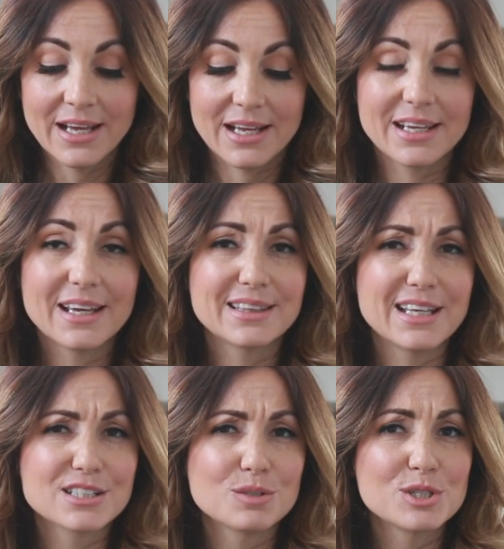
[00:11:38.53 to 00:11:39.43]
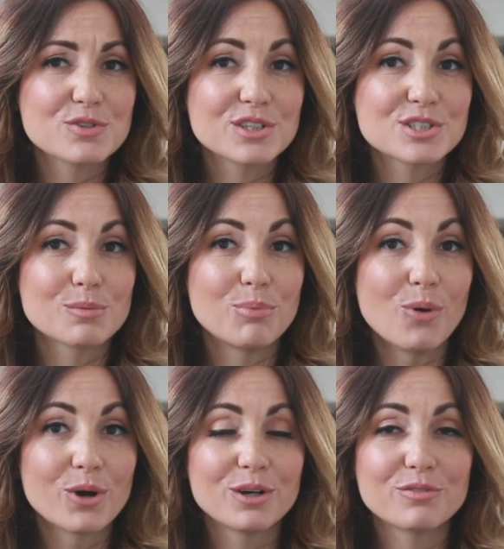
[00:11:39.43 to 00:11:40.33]
And again, thanks so much for the
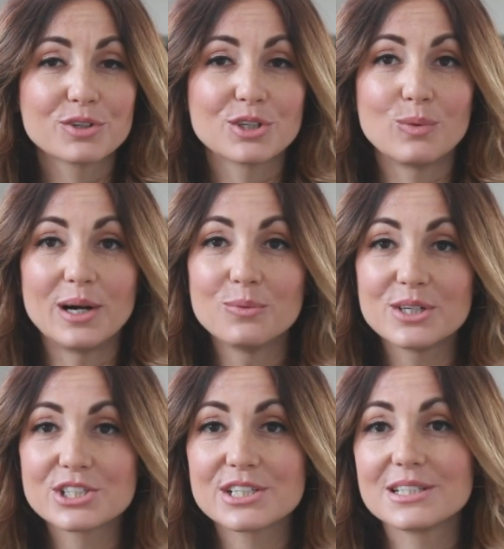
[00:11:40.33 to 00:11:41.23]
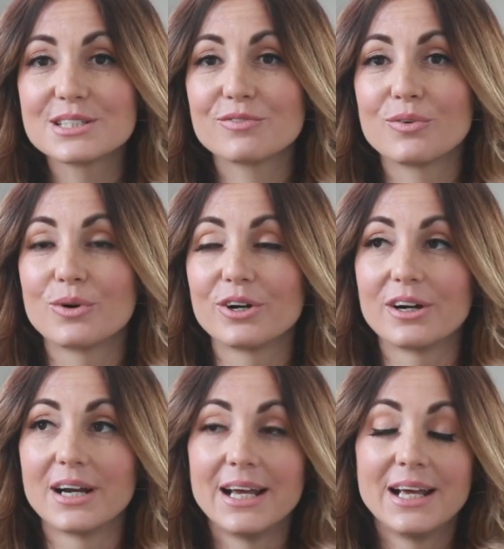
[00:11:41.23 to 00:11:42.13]
support, for the well wishes,
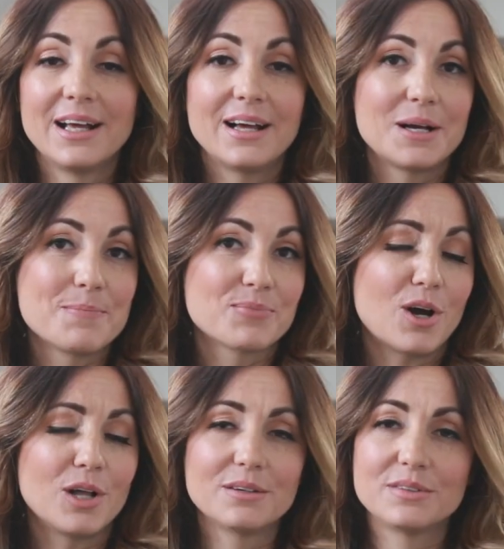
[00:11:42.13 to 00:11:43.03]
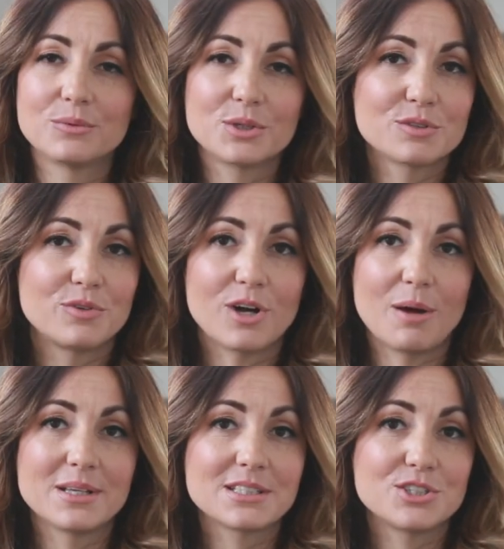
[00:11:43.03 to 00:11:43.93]
for um, all of the wonderful
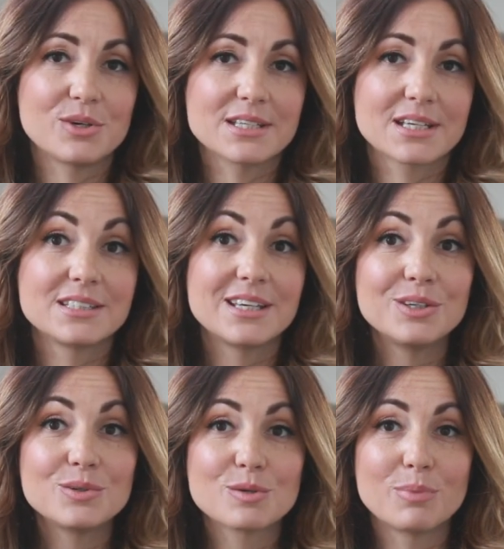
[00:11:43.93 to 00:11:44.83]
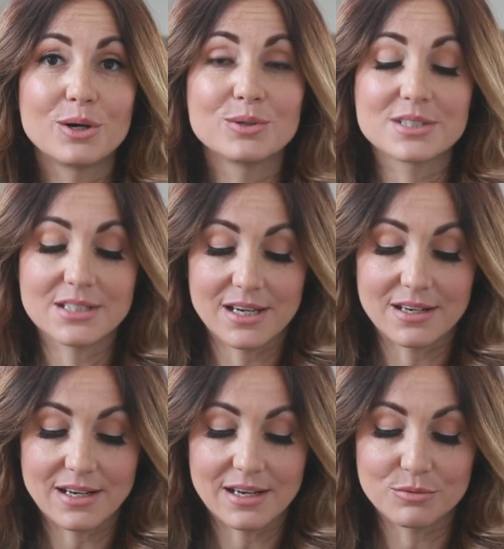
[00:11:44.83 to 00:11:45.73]
comments that you guys continue to post.
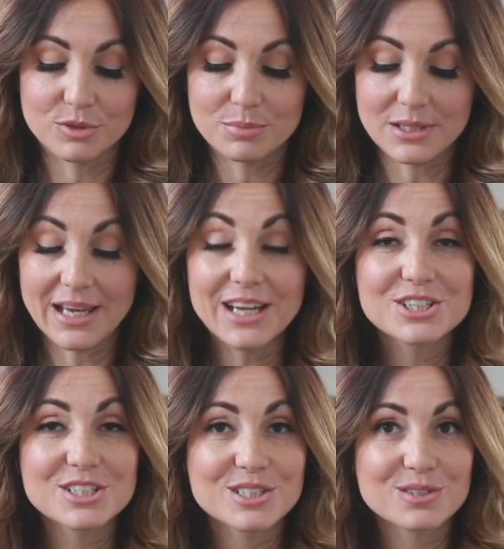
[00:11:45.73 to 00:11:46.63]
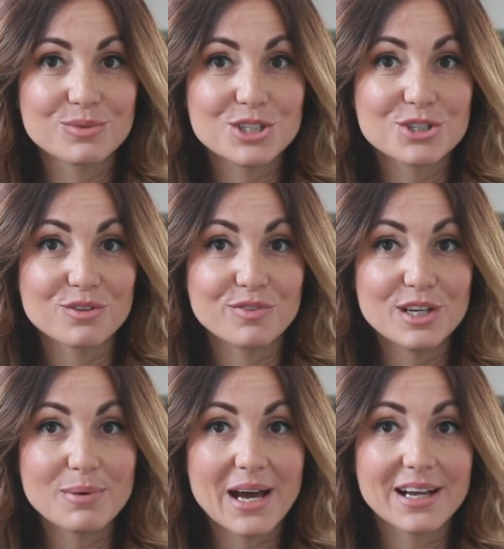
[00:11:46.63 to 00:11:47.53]
And I would be anxious to read your
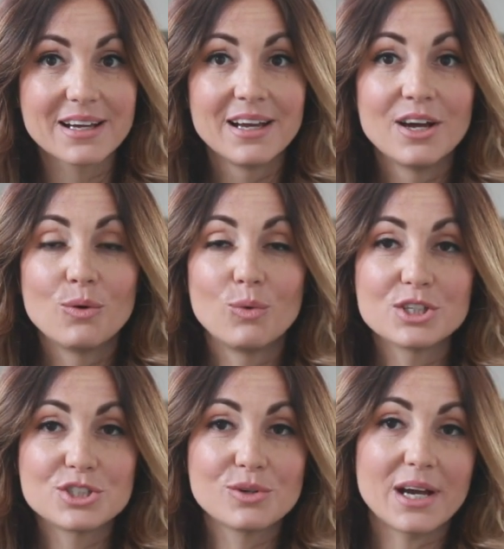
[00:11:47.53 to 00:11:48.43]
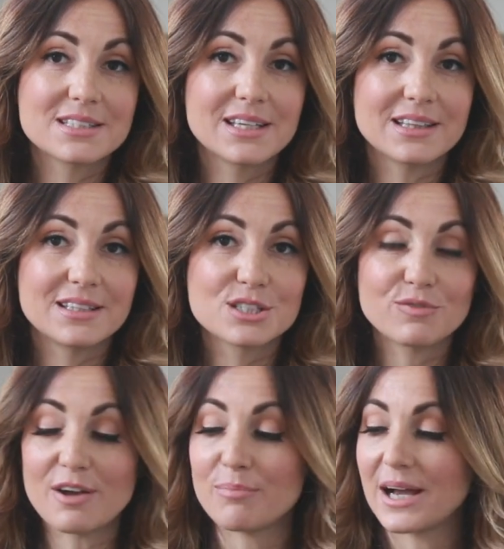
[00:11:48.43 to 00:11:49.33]
feedback. Once you guys get these
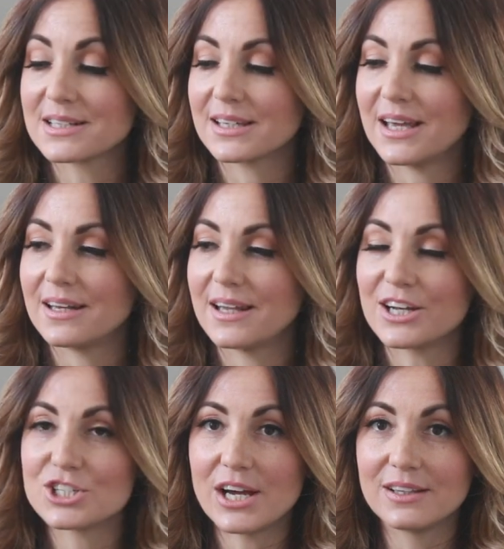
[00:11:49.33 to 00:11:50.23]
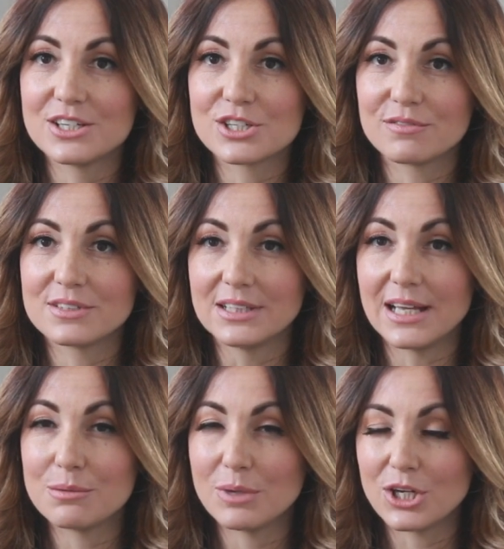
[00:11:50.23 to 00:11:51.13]
five packs, again, that challenge of
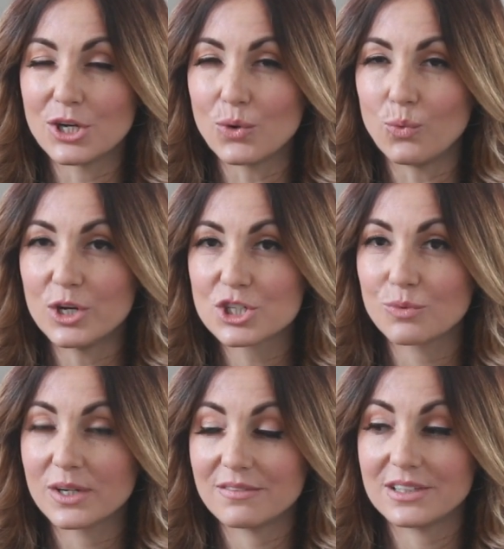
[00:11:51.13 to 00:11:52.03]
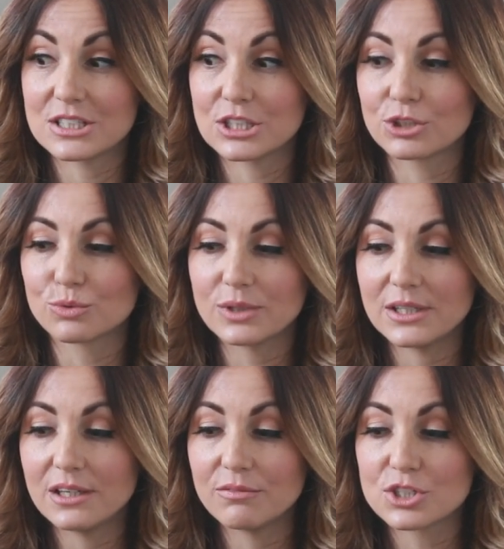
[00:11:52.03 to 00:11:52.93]
letting me know which one of these
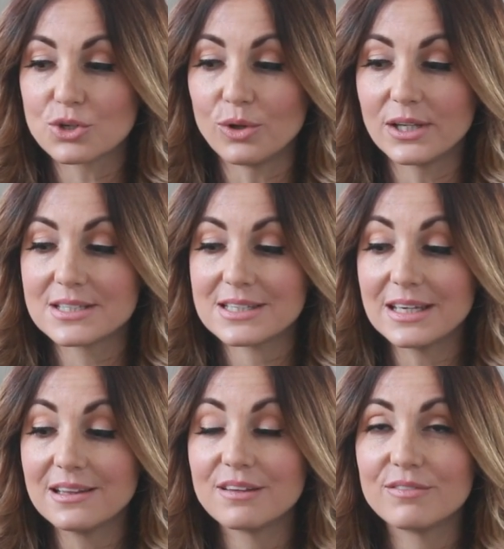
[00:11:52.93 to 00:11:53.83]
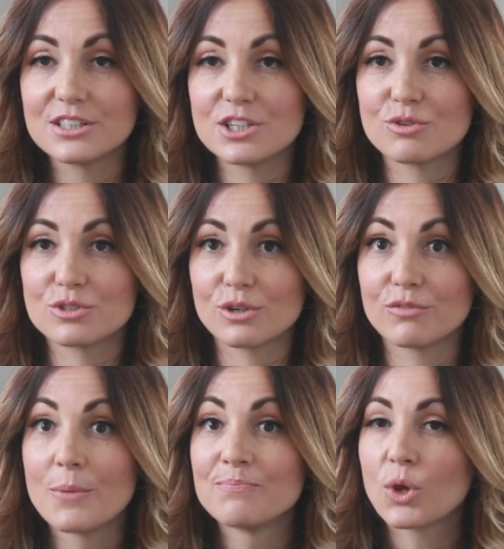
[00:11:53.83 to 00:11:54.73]
three Vitolas in the Vintage
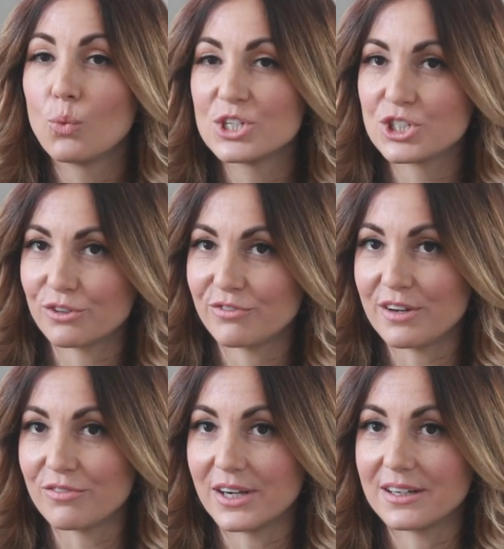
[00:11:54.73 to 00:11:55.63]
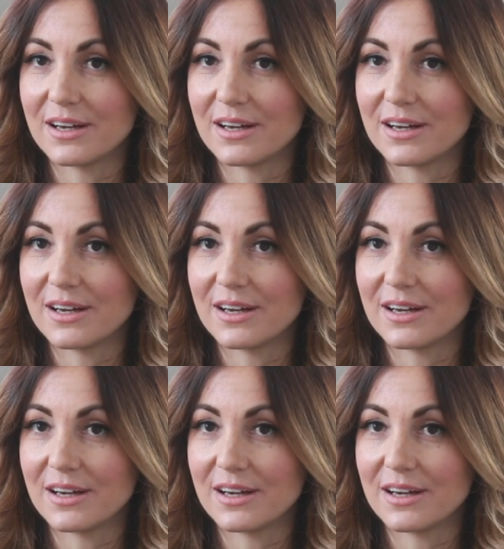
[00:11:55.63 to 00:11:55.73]
Reserve was your favorite.